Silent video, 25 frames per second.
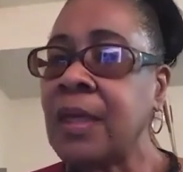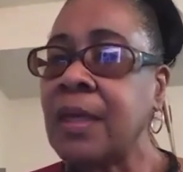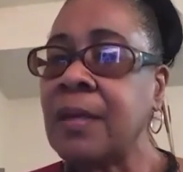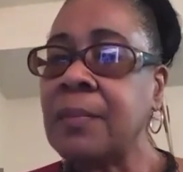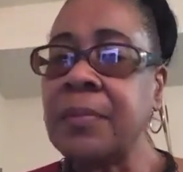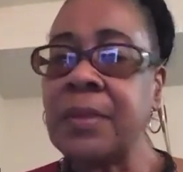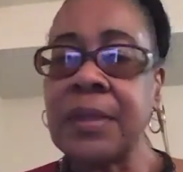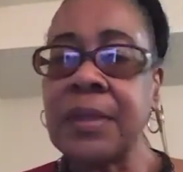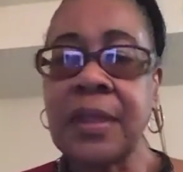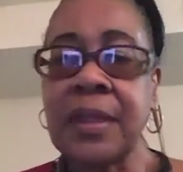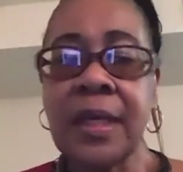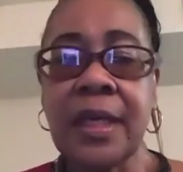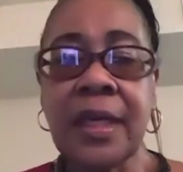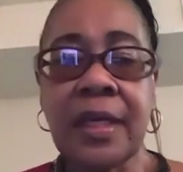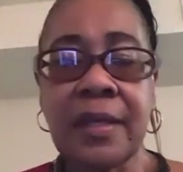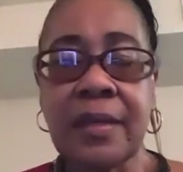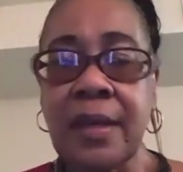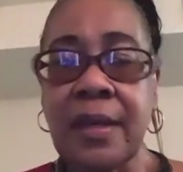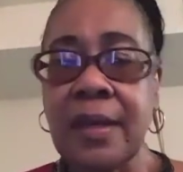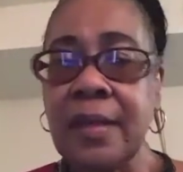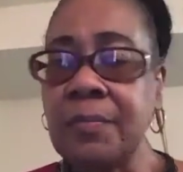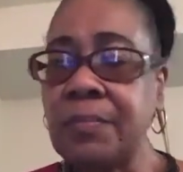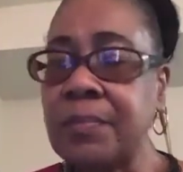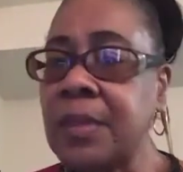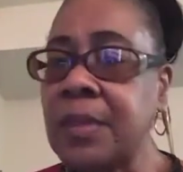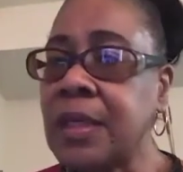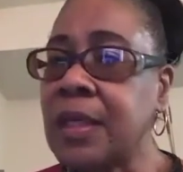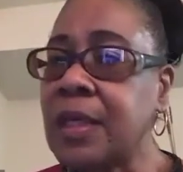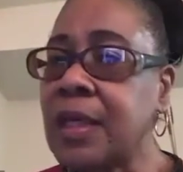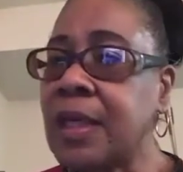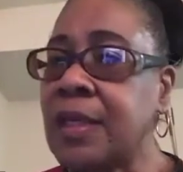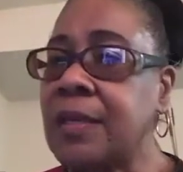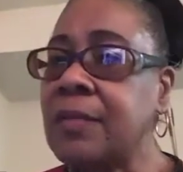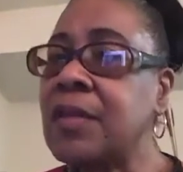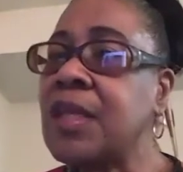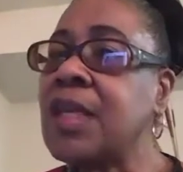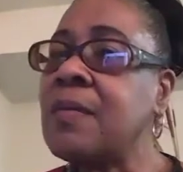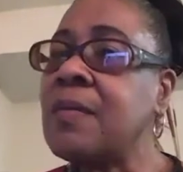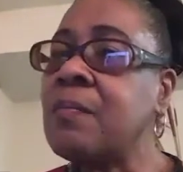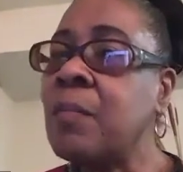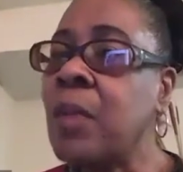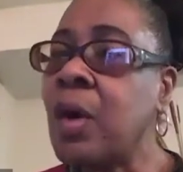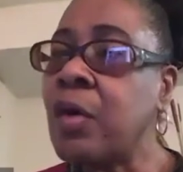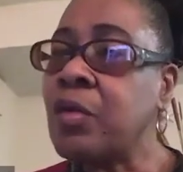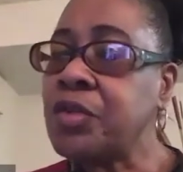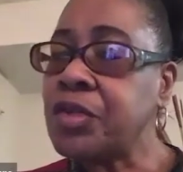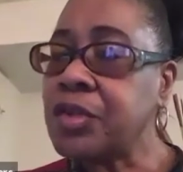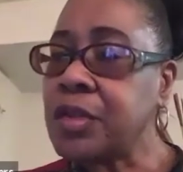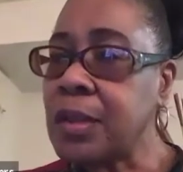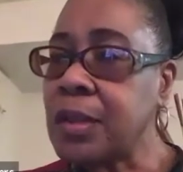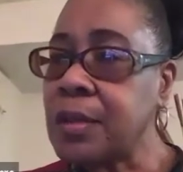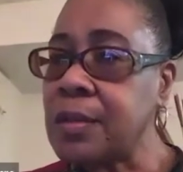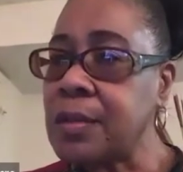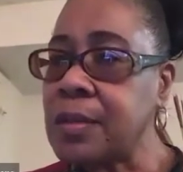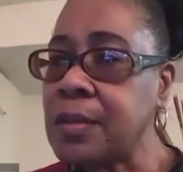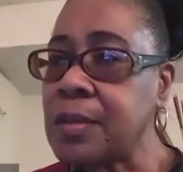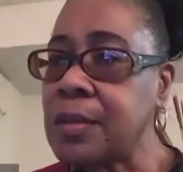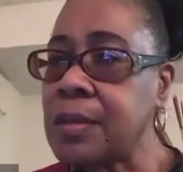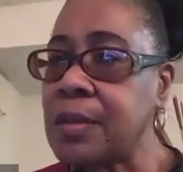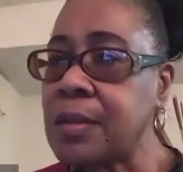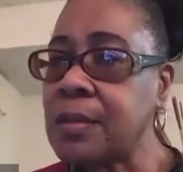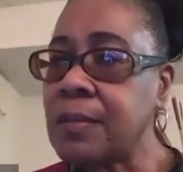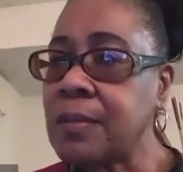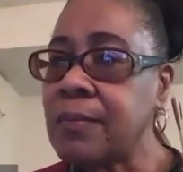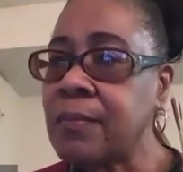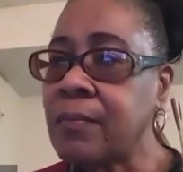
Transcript: But then it began emotions,